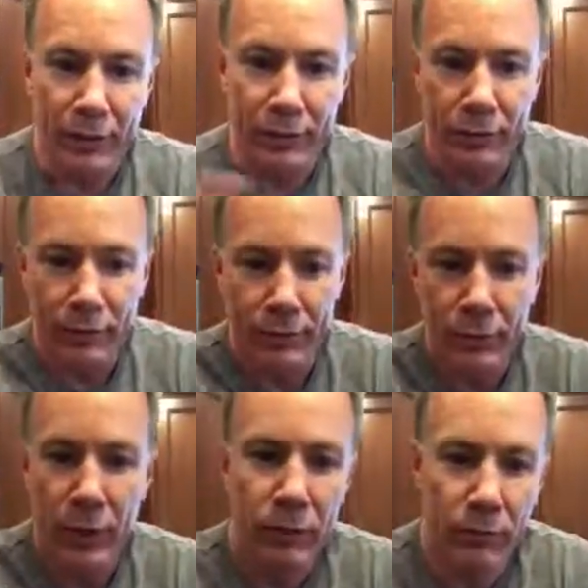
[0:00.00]
this is
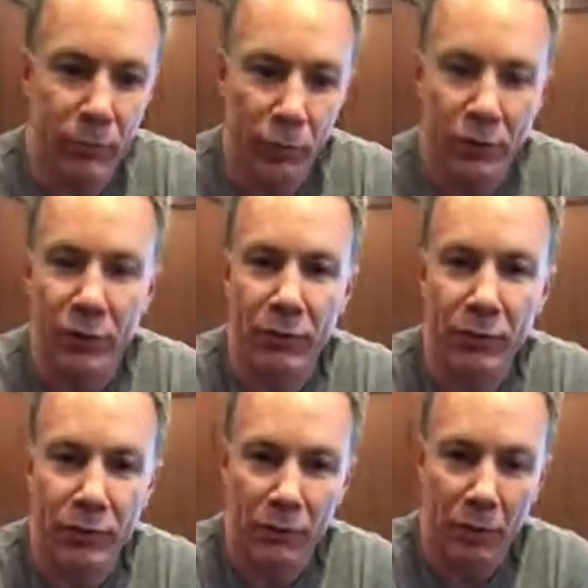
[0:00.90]
4
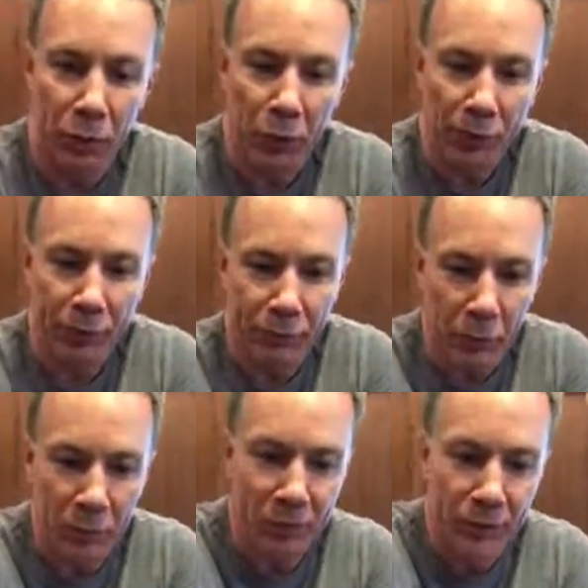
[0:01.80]
servings of a protein
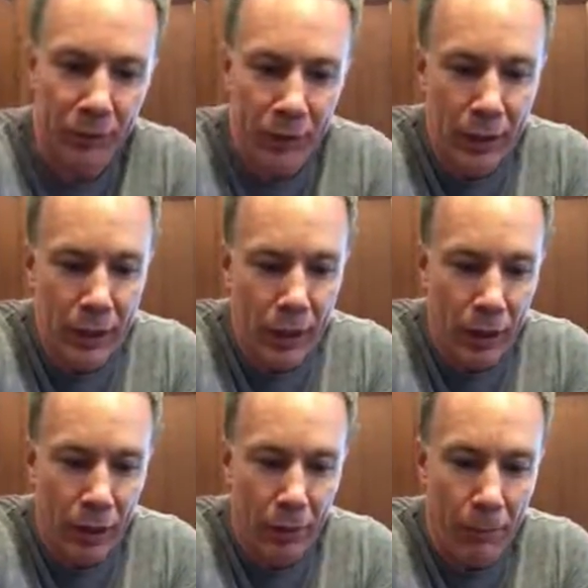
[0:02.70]
for me. So
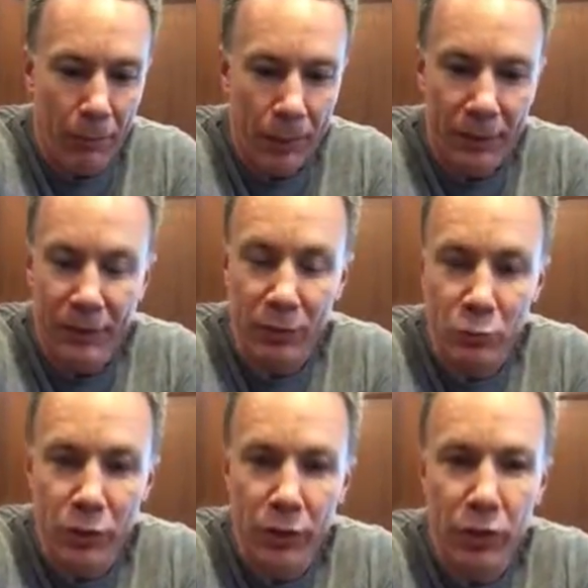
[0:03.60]
it's a
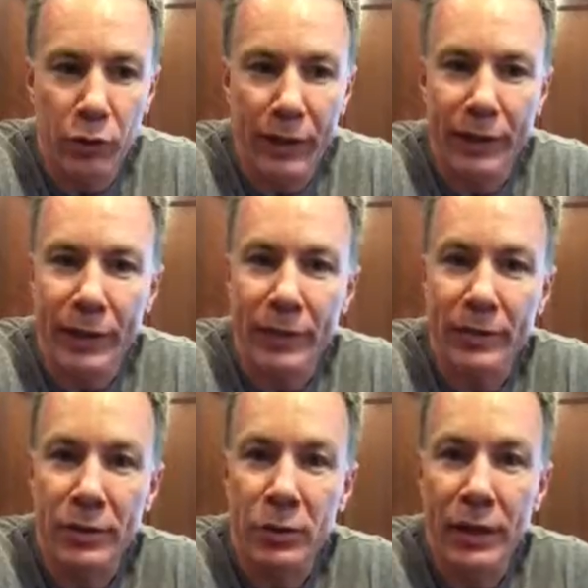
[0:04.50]
real quick,
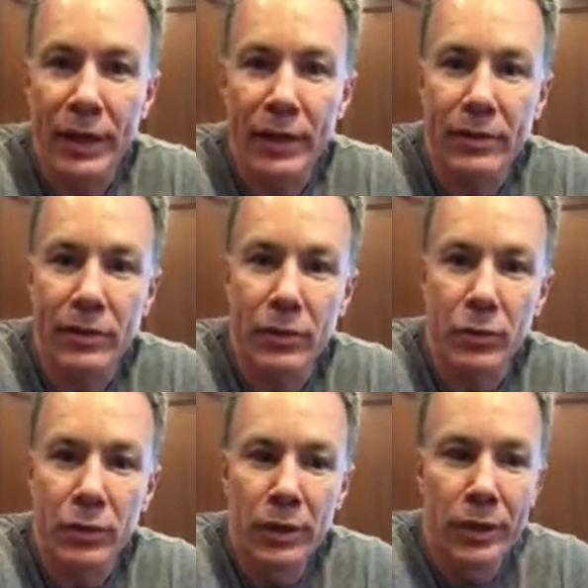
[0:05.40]
easy way
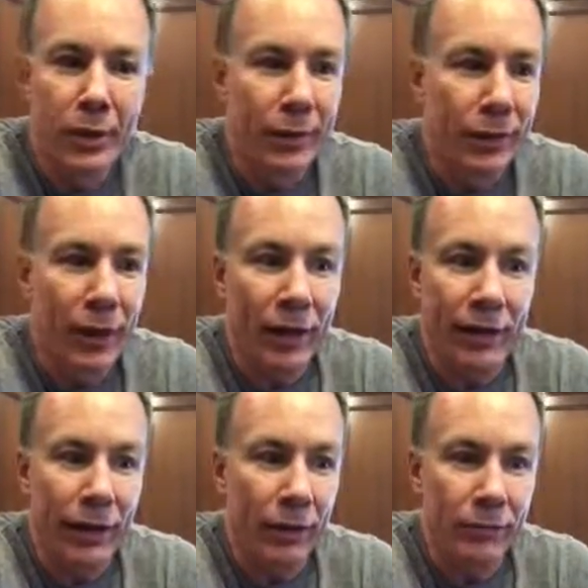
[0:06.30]
to knock
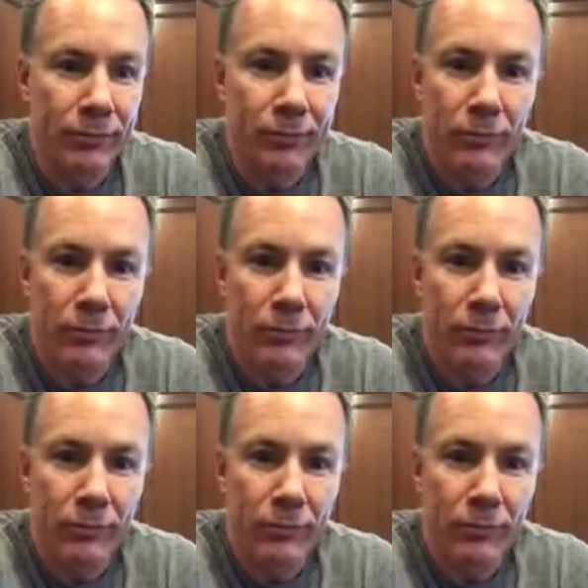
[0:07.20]
out